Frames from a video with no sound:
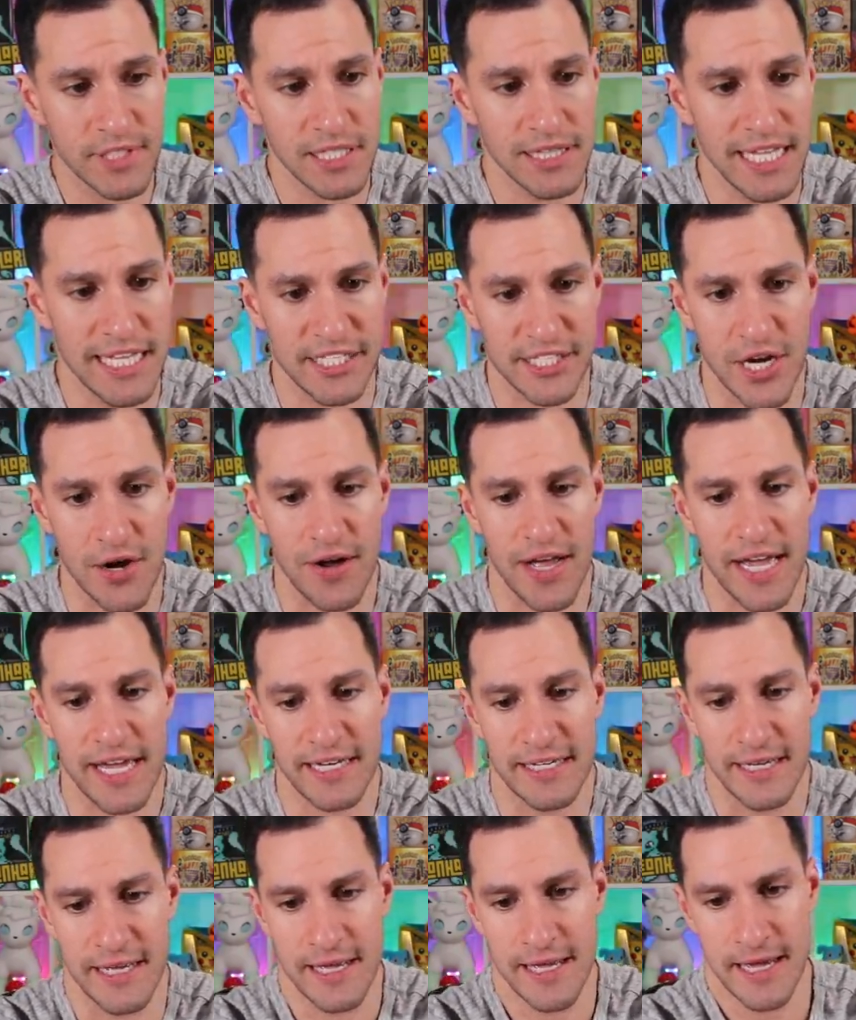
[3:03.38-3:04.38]
let's go
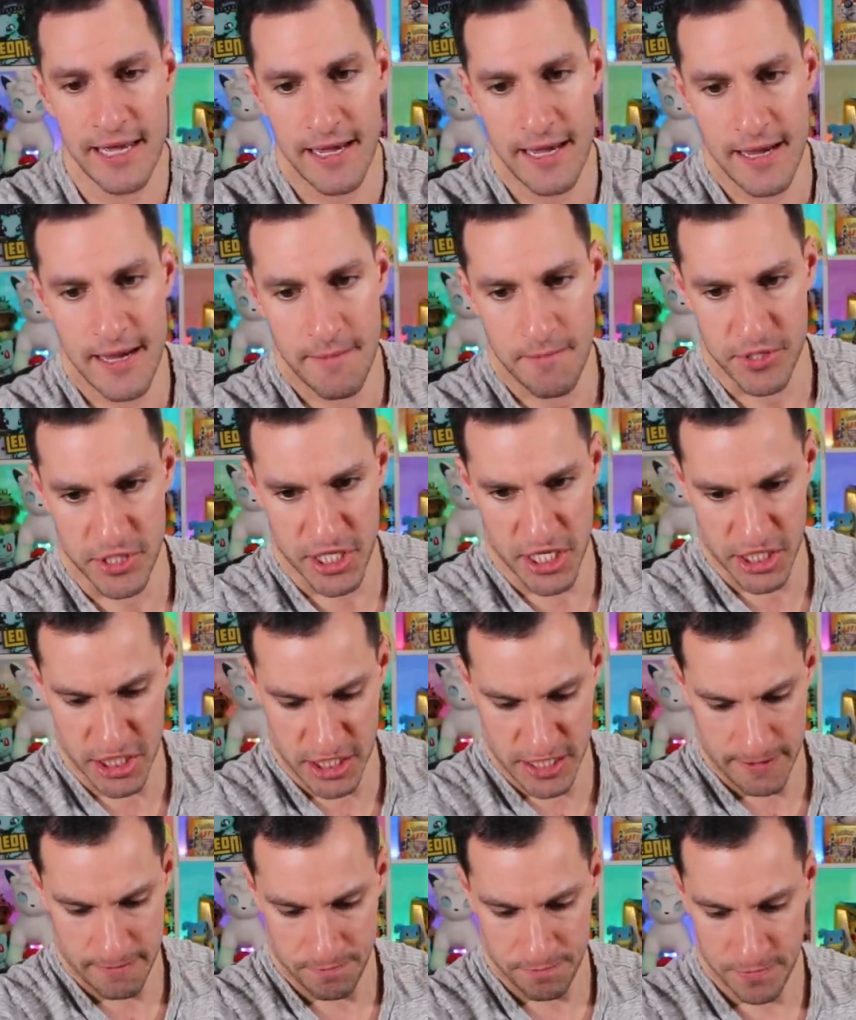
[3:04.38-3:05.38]
ahead, put
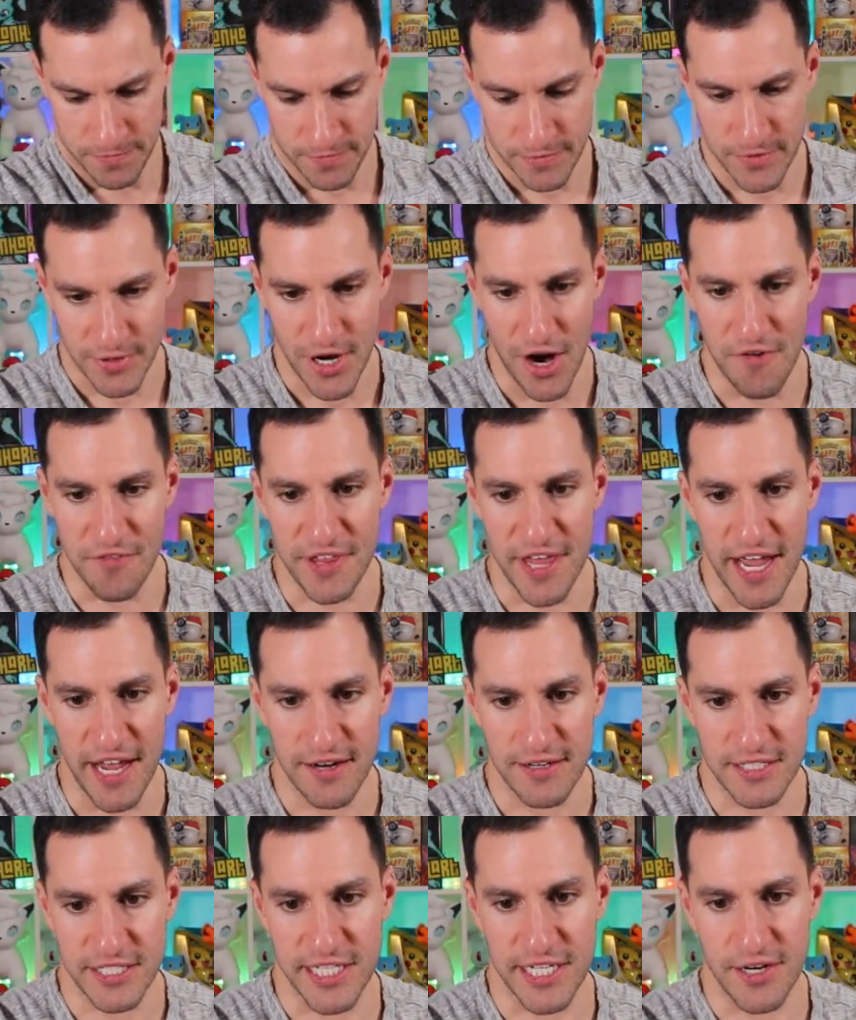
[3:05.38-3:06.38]
this over there.
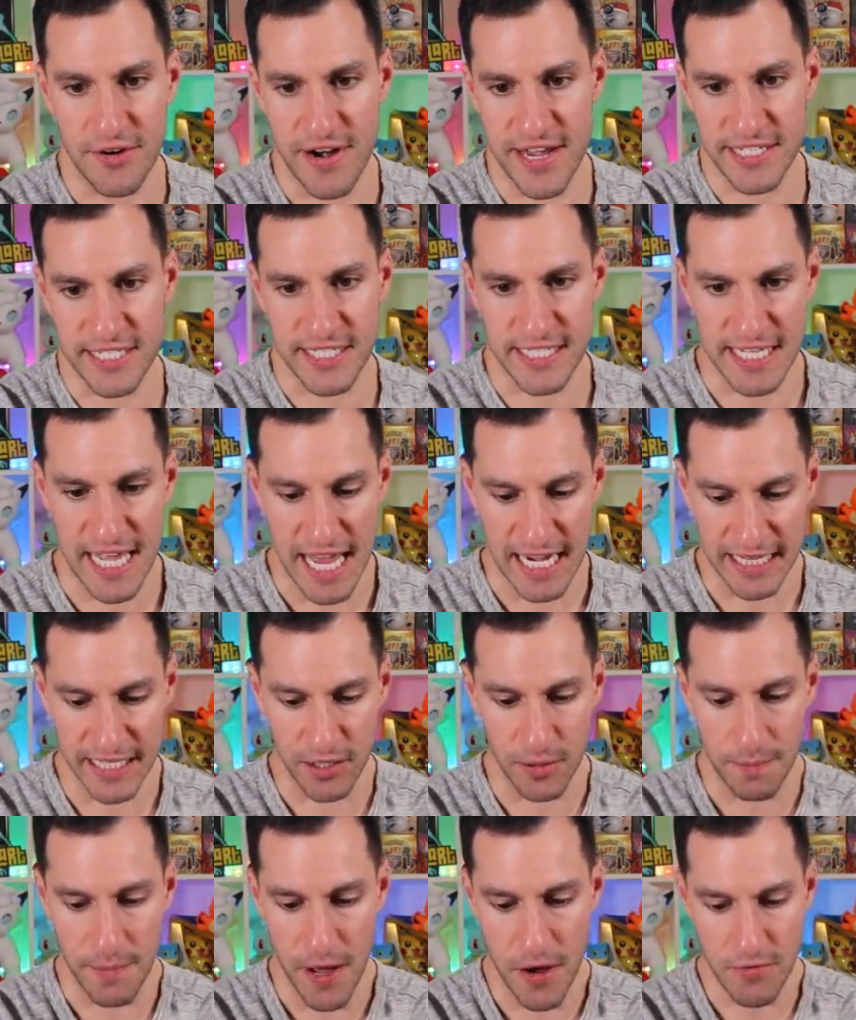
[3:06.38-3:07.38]
Cinderace has got a
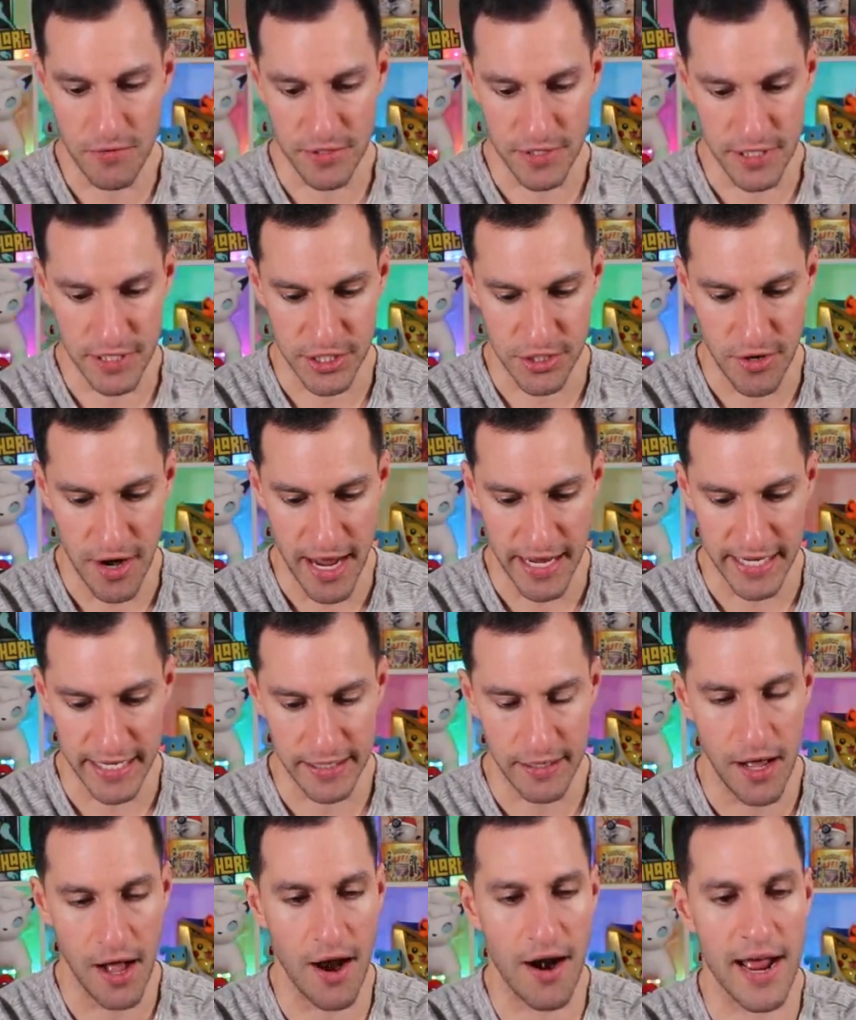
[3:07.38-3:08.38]
little pose you're
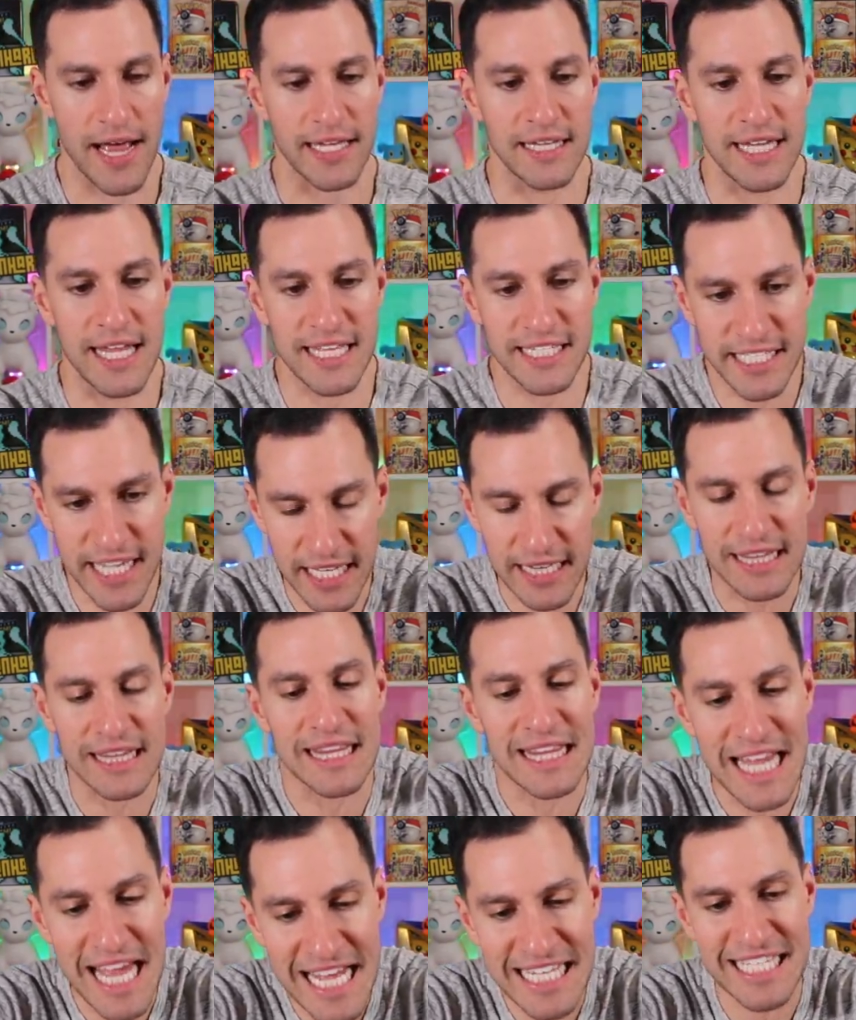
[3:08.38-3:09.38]
striking. All right, let's
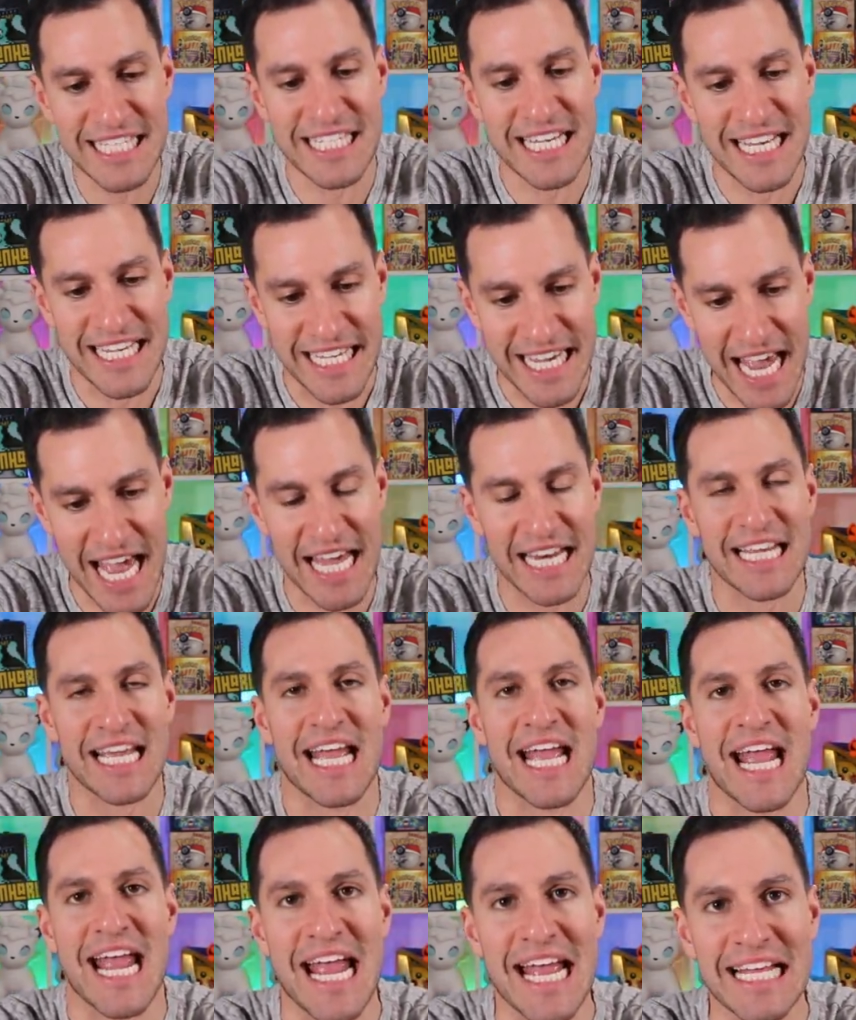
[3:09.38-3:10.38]
get
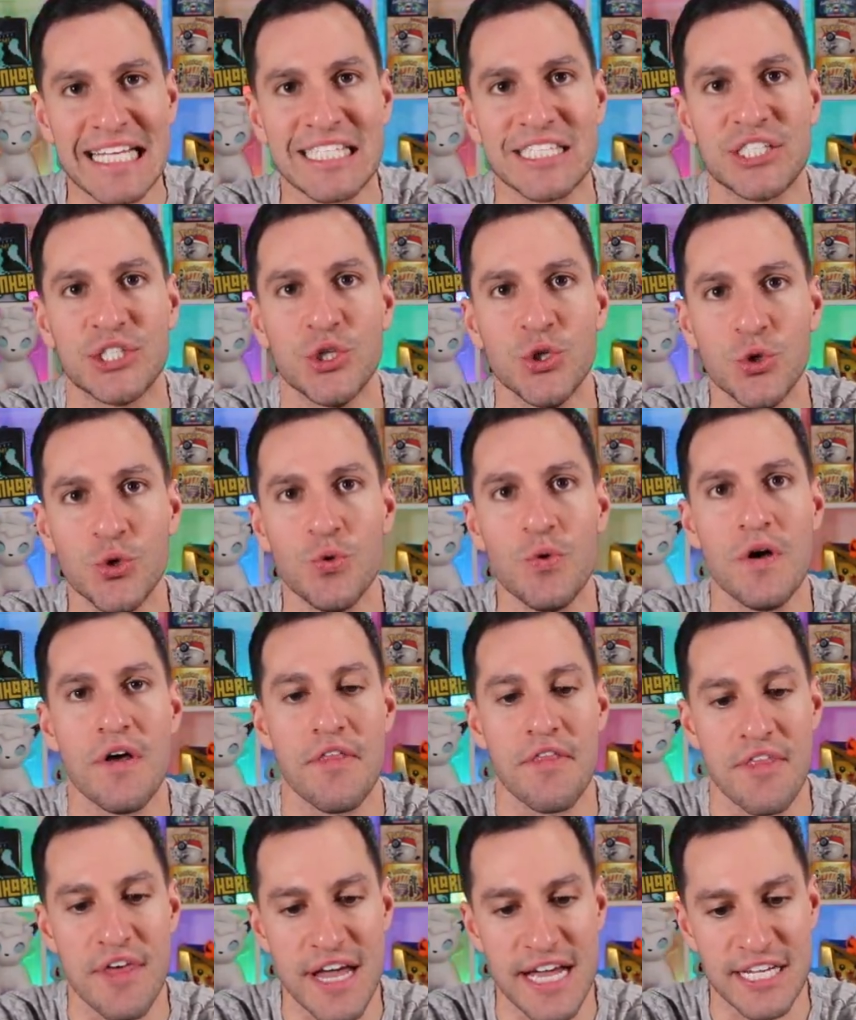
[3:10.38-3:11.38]
into
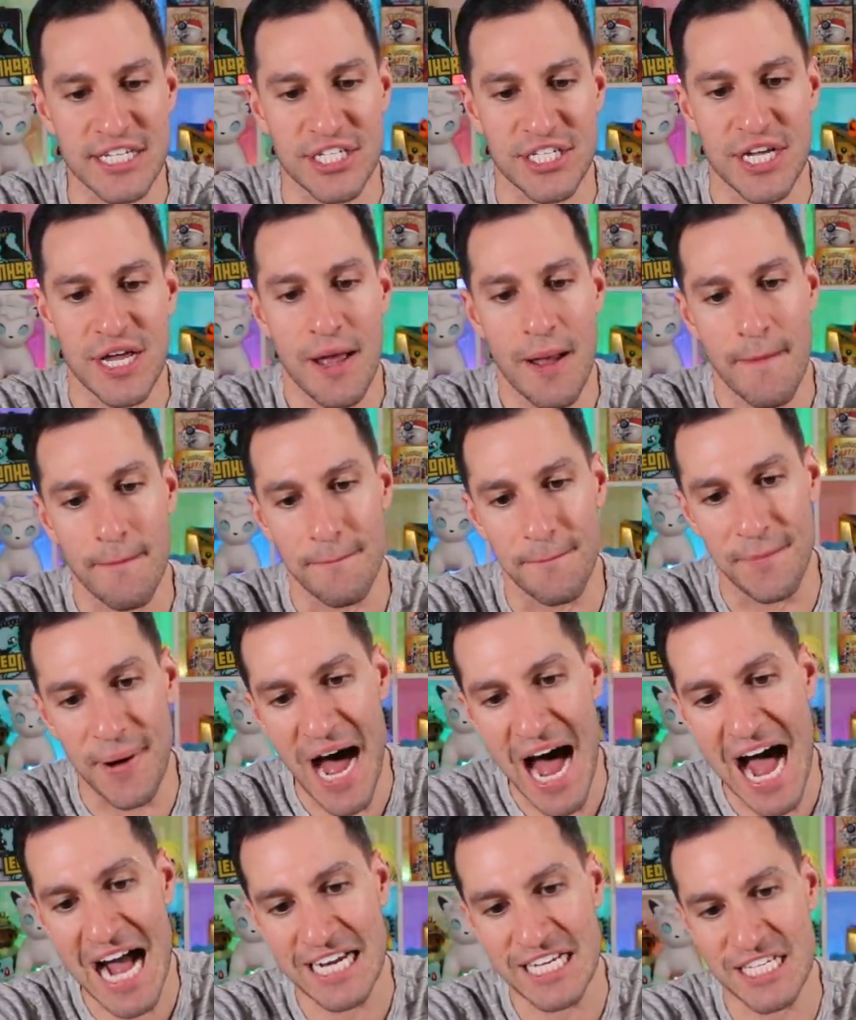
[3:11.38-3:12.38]
this
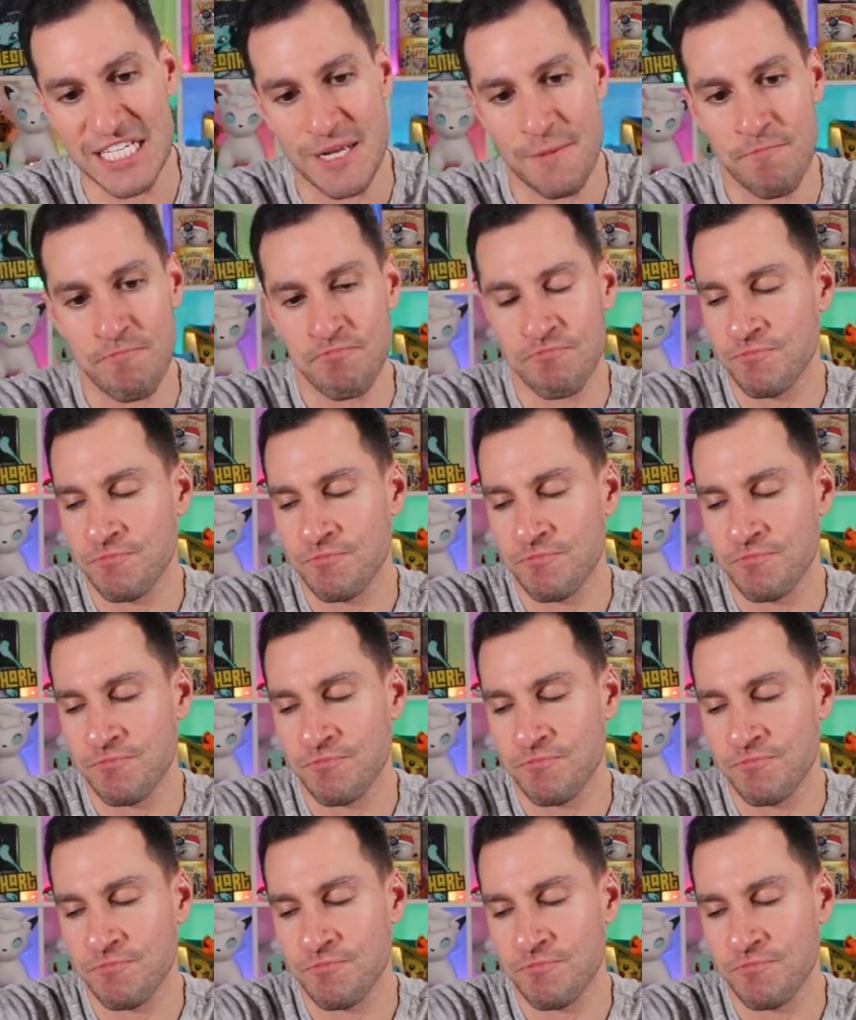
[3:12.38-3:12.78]
box.